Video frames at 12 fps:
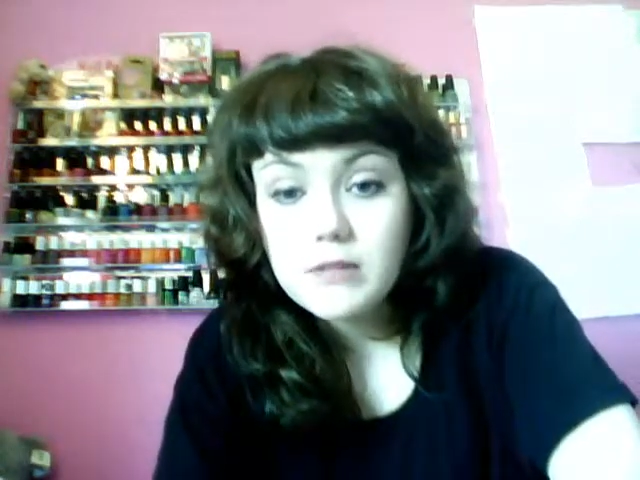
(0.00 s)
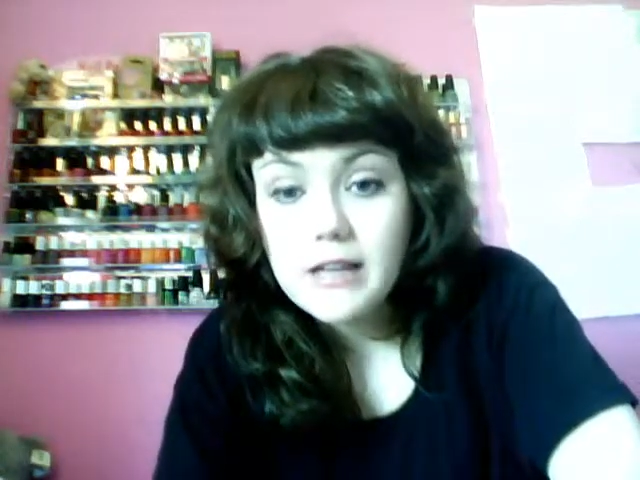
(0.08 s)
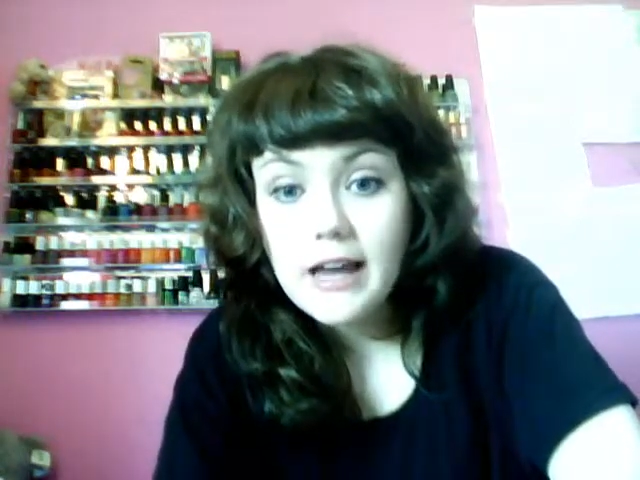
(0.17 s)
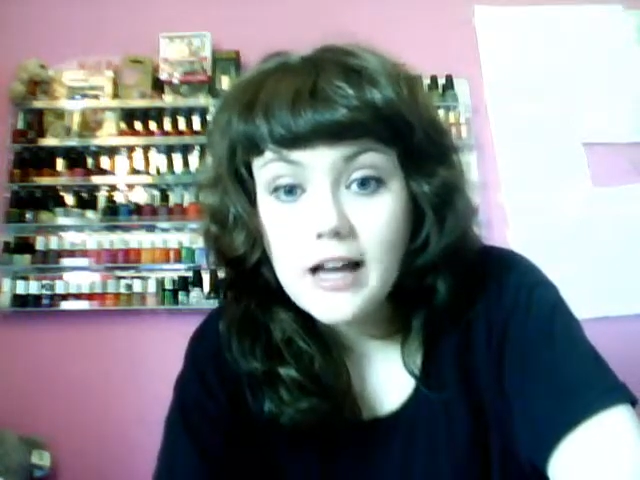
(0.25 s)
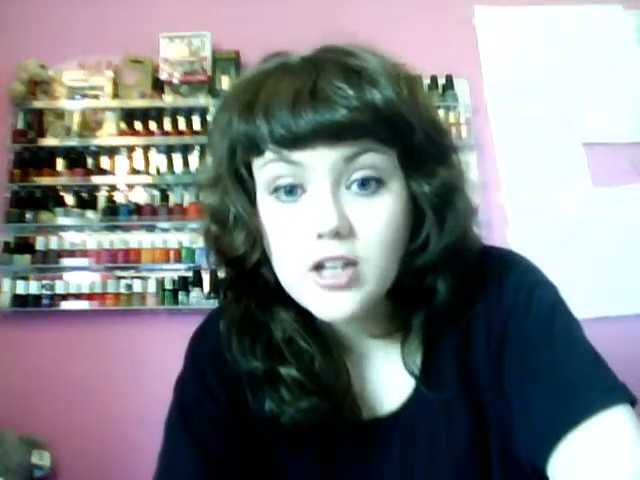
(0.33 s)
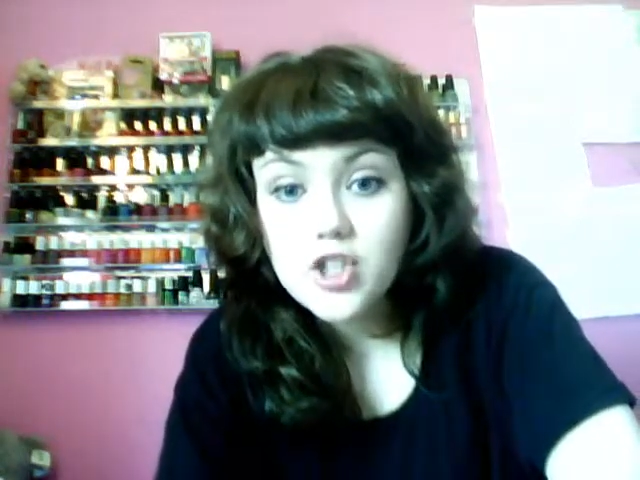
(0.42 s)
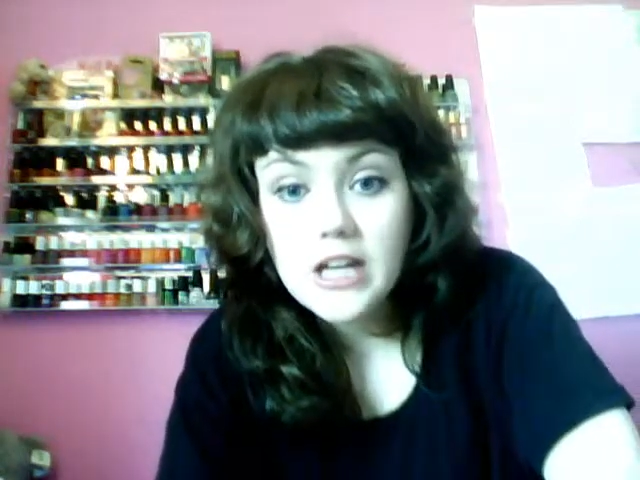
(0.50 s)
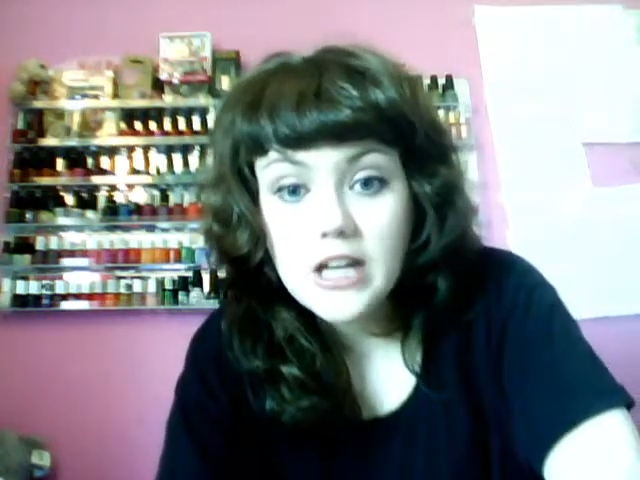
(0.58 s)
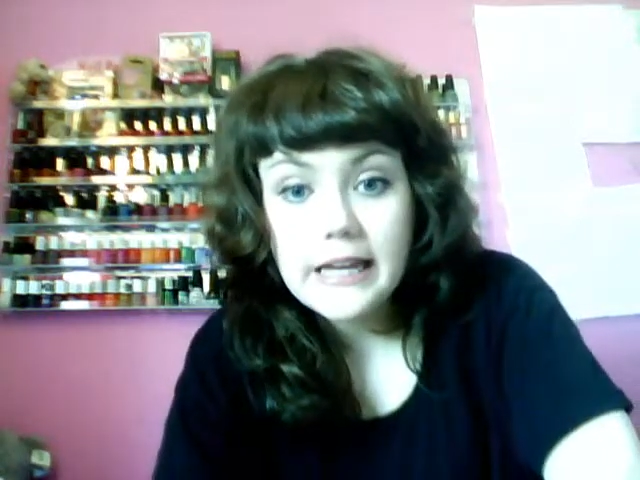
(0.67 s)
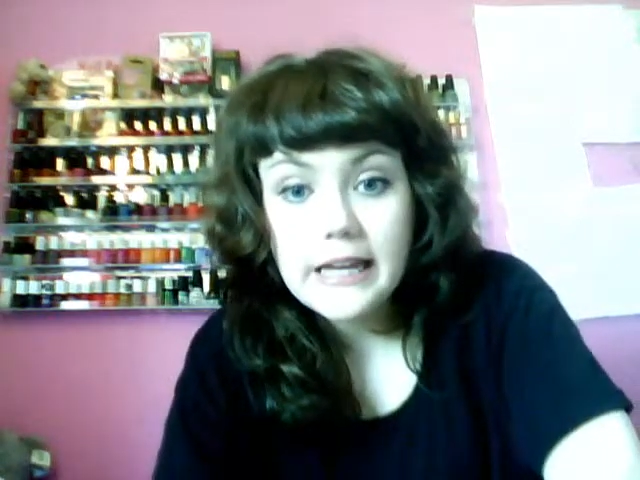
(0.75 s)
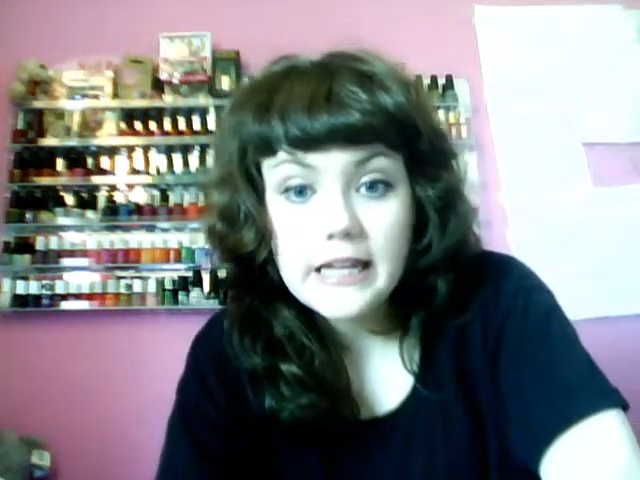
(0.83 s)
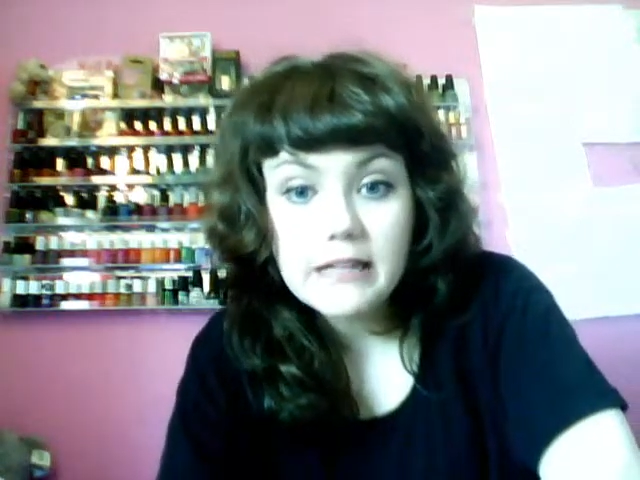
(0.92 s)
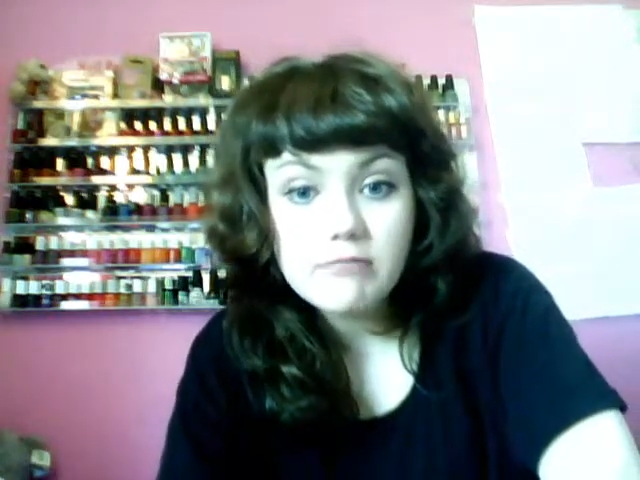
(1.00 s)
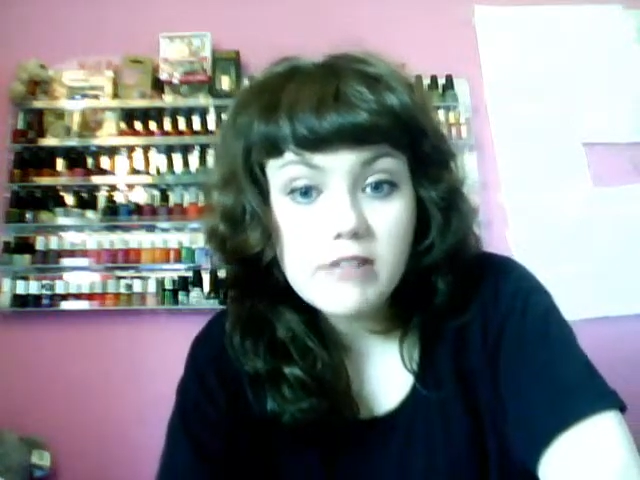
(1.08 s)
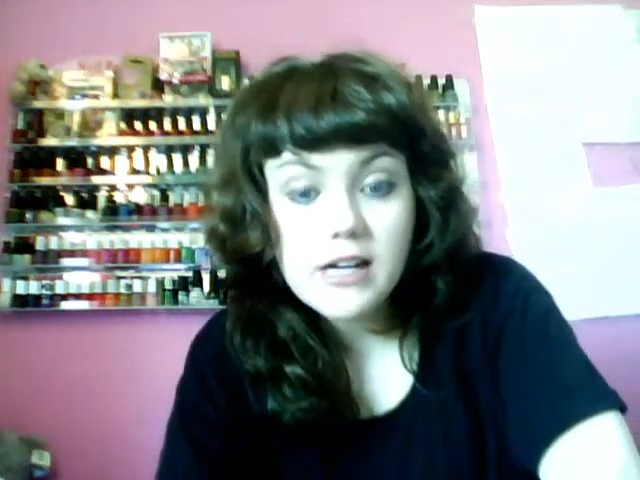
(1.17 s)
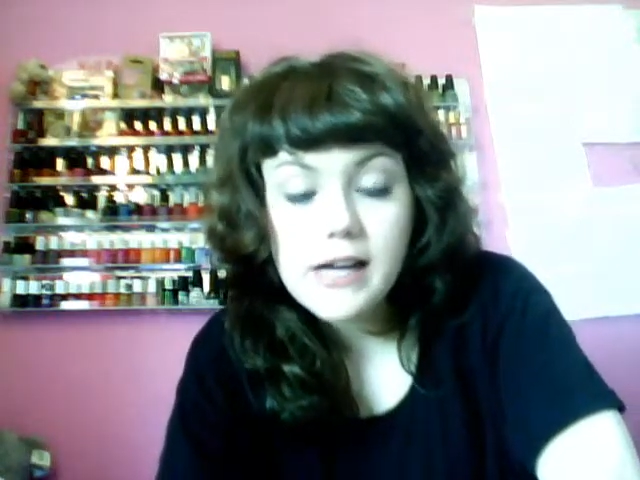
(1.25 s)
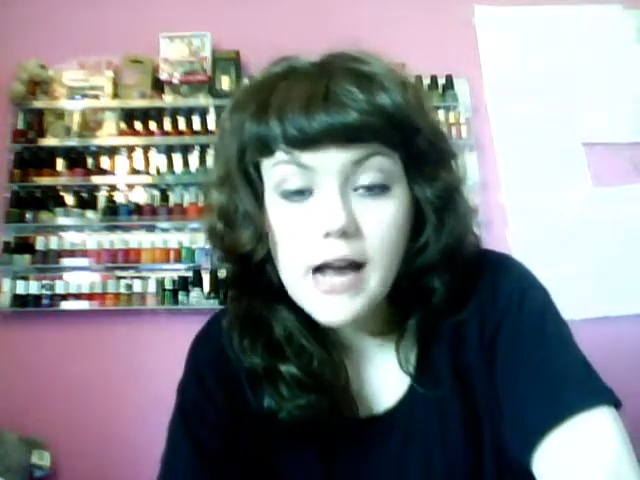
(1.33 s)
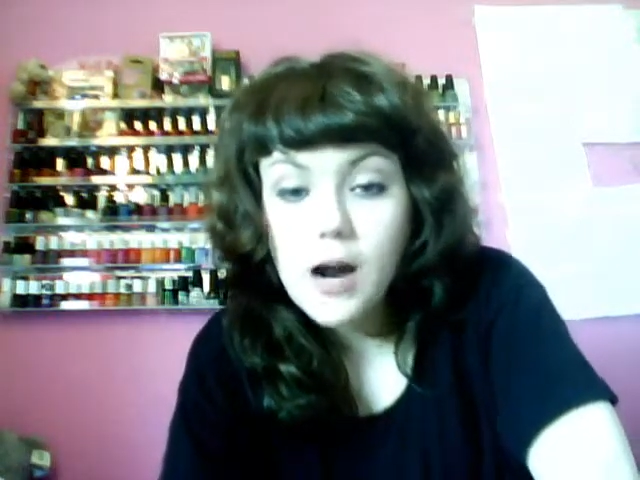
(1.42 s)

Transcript: yeah she really